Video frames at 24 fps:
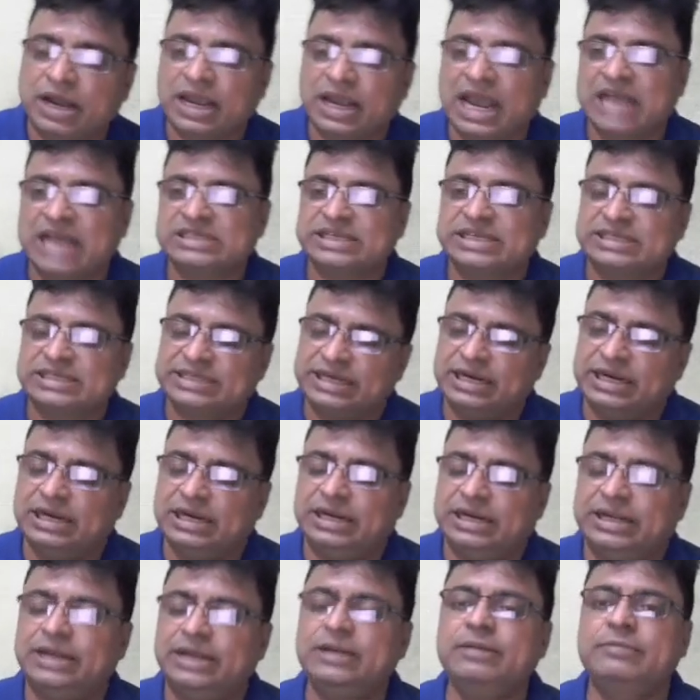as I said
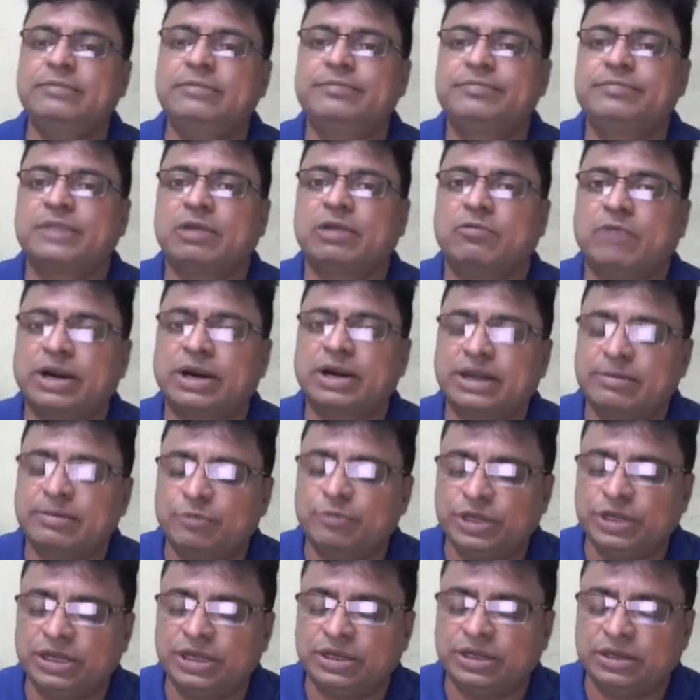earlier, what I am
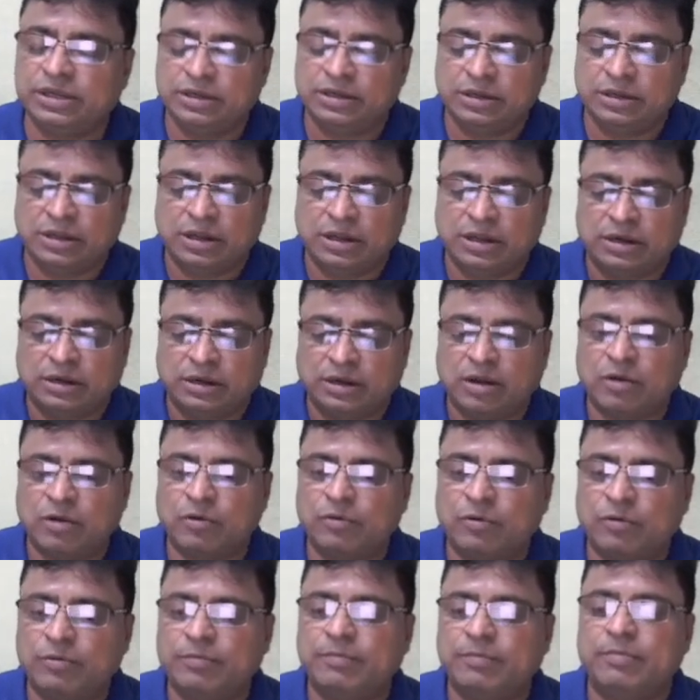doing
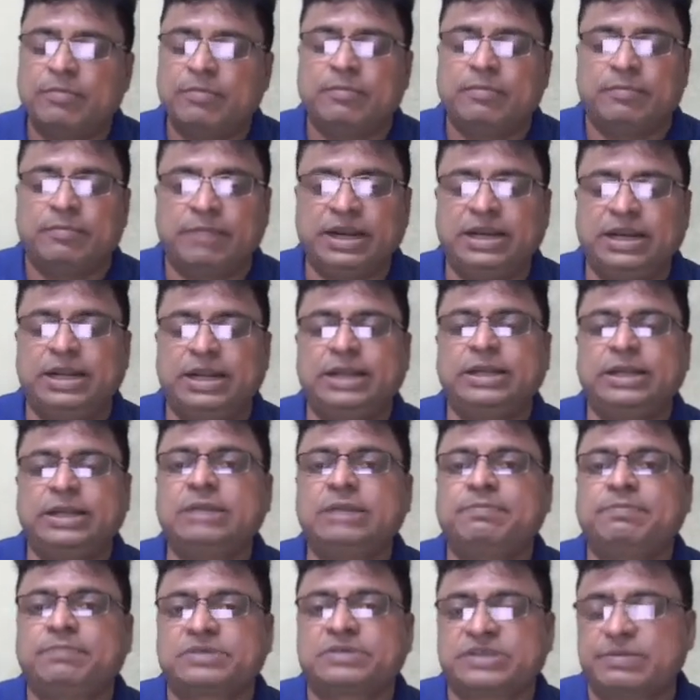now, by
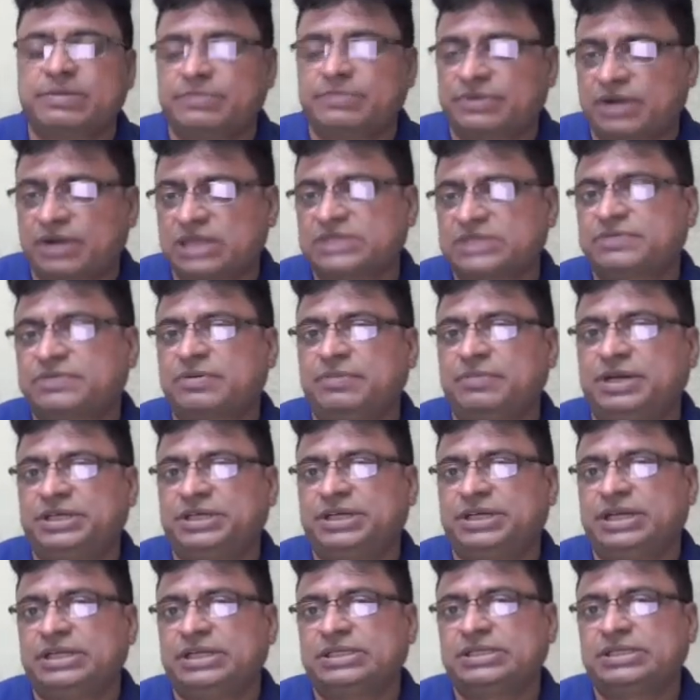taking some
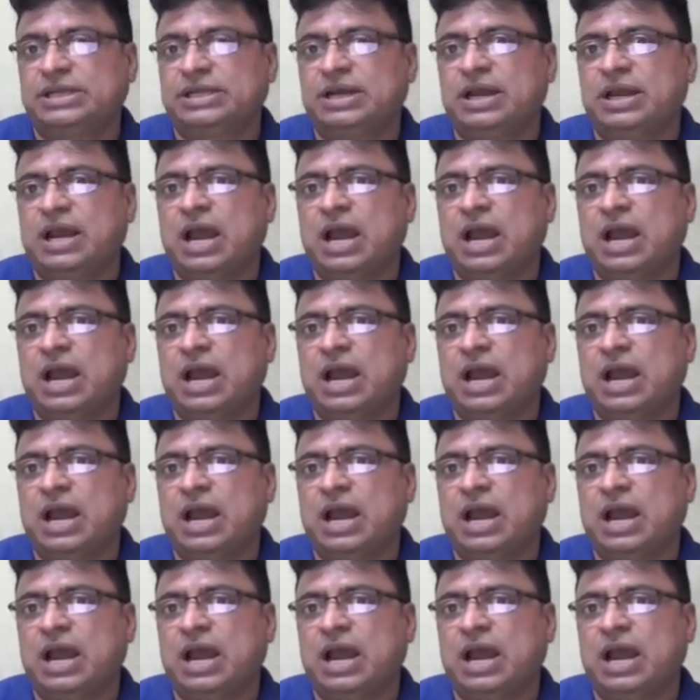transformations,